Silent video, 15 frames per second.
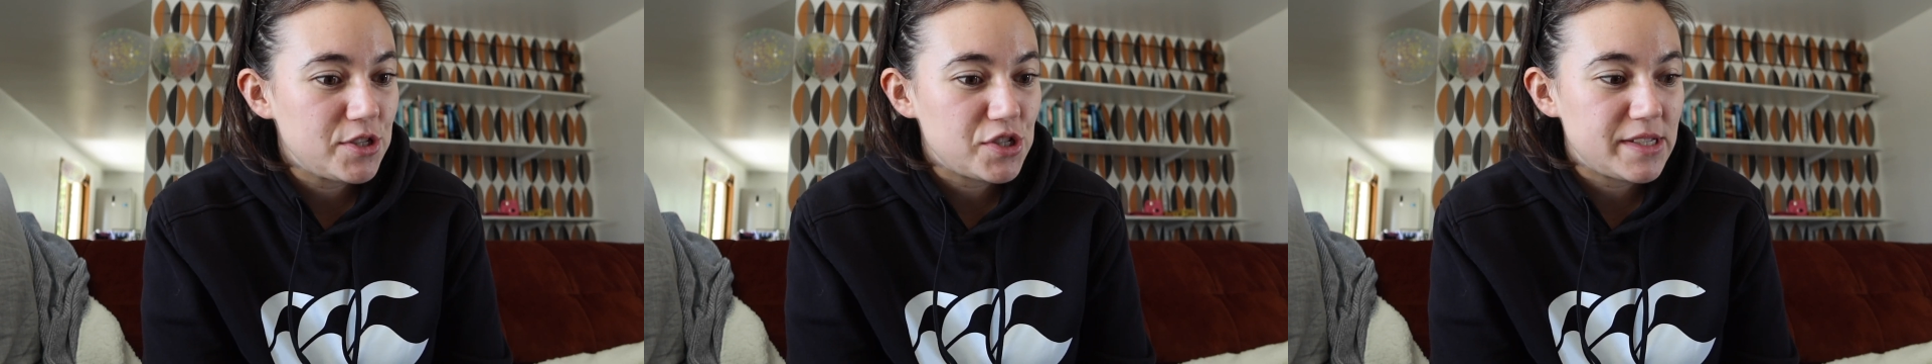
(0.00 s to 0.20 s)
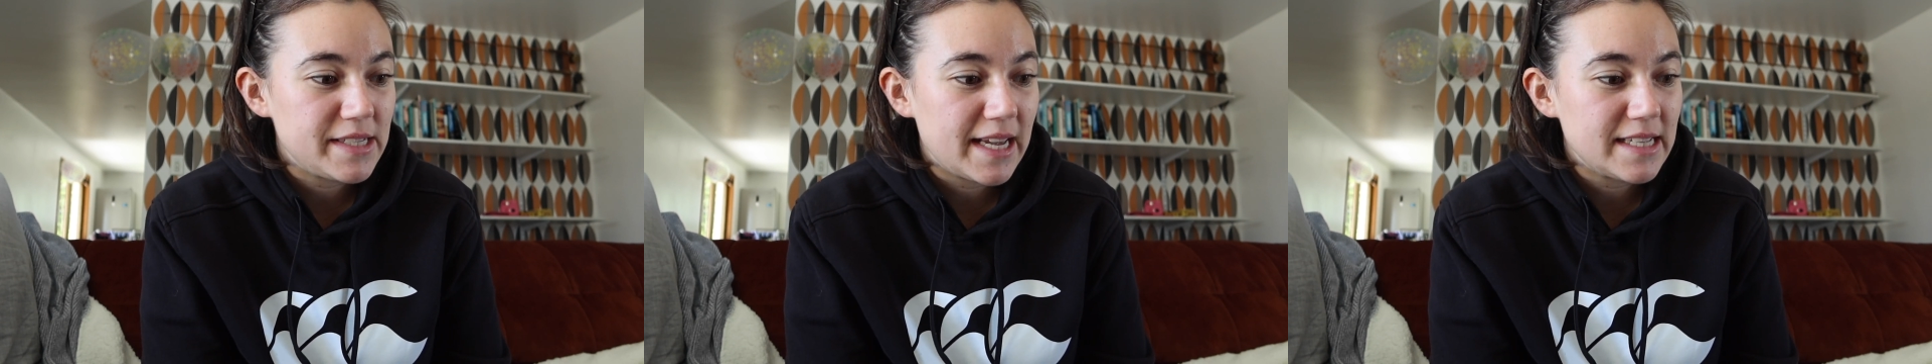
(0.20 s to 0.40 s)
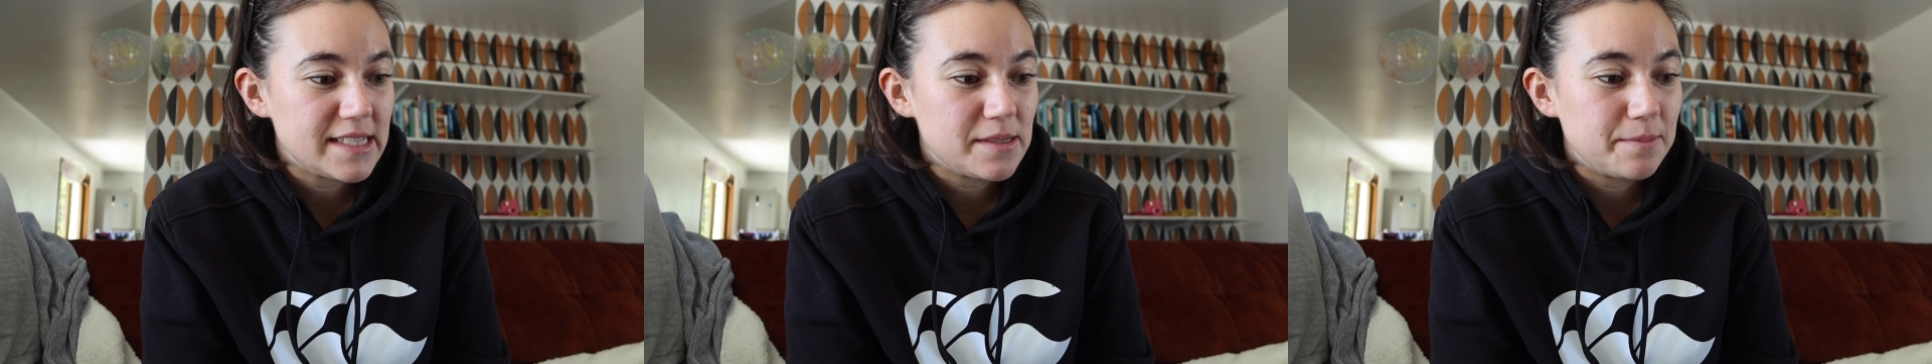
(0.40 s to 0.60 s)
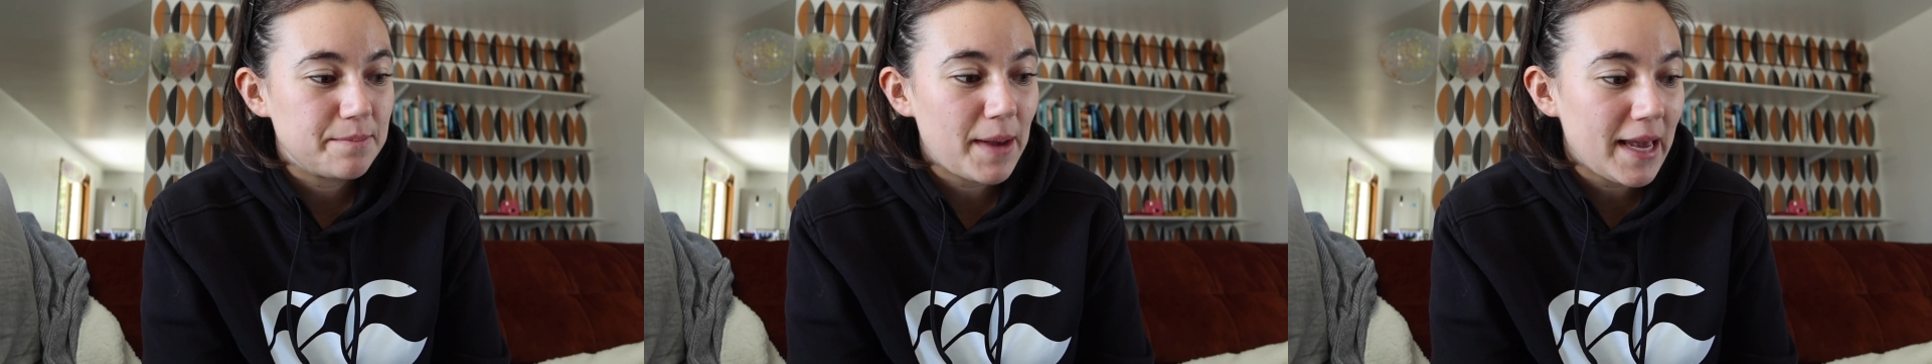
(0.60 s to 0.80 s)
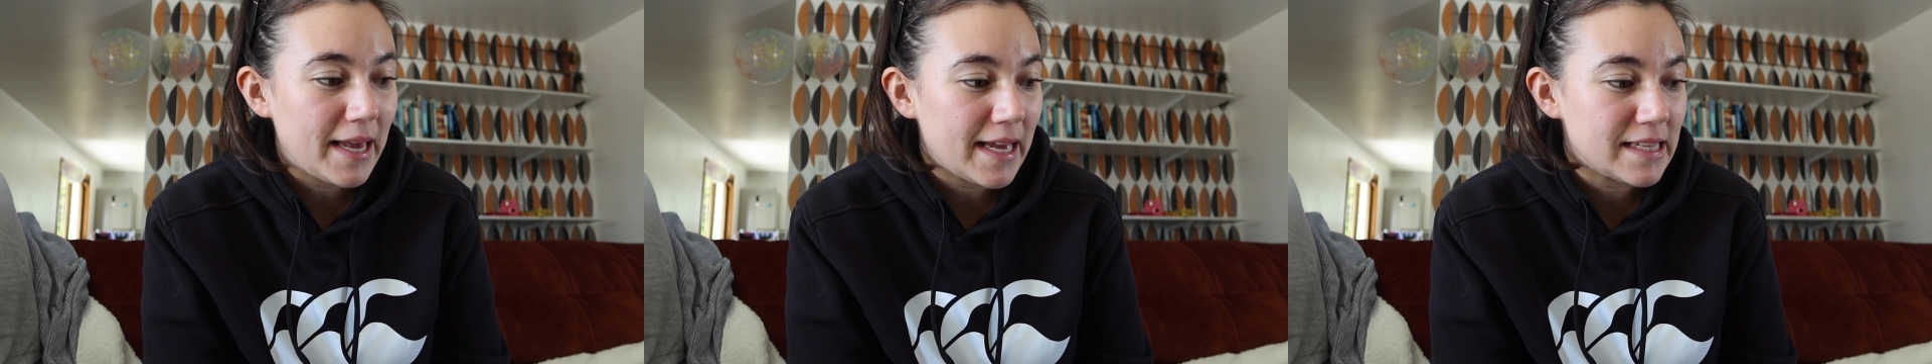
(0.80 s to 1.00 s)
just to get some
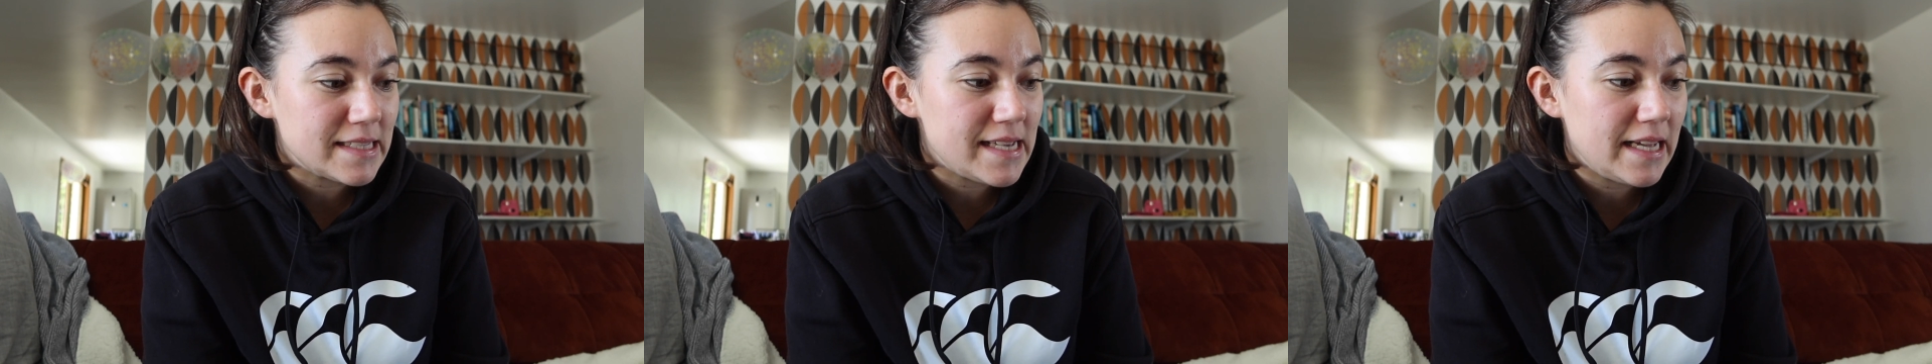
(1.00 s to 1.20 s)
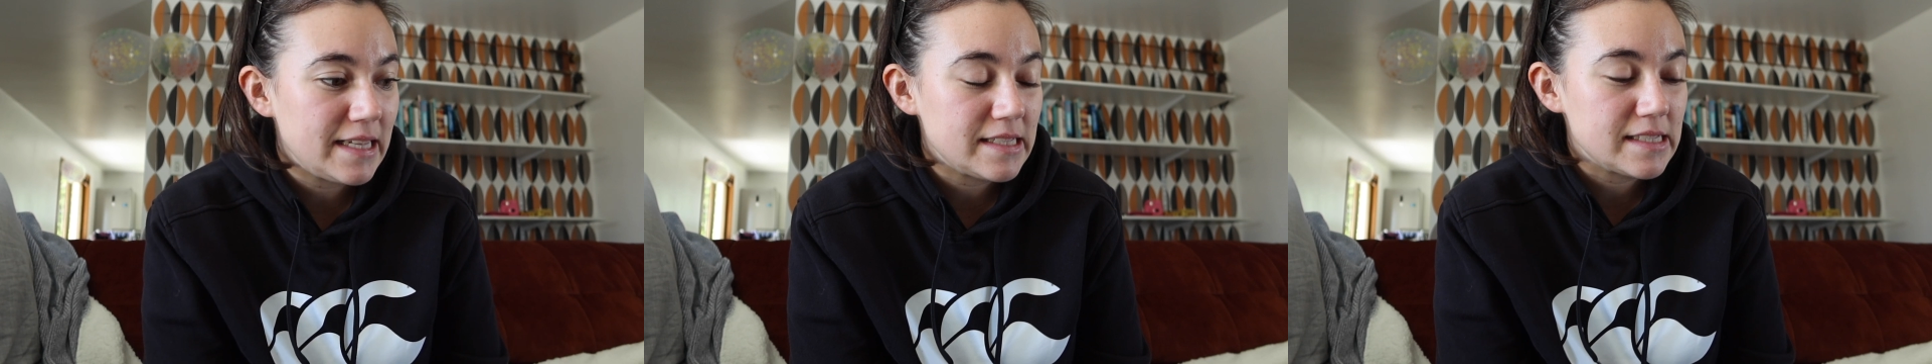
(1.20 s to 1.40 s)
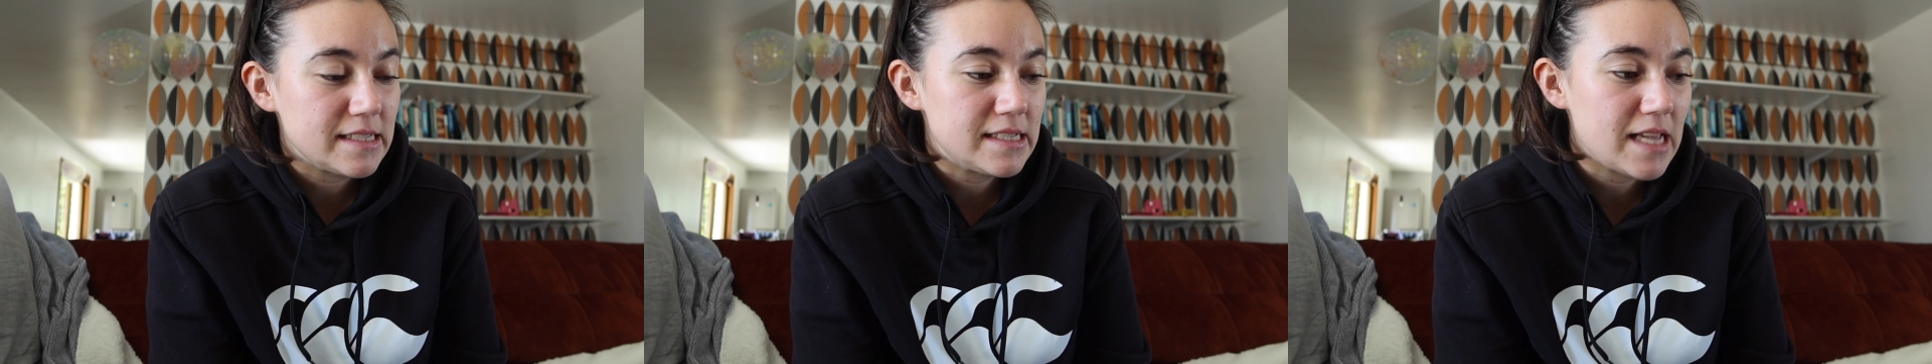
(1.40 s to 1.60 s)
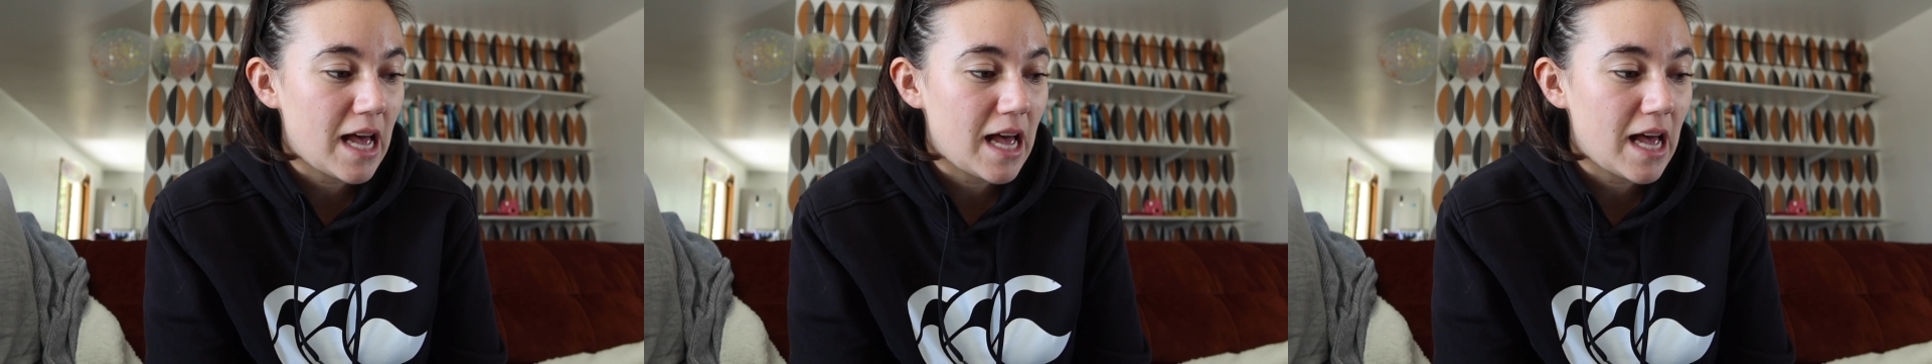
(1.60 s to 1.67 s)
baking tins,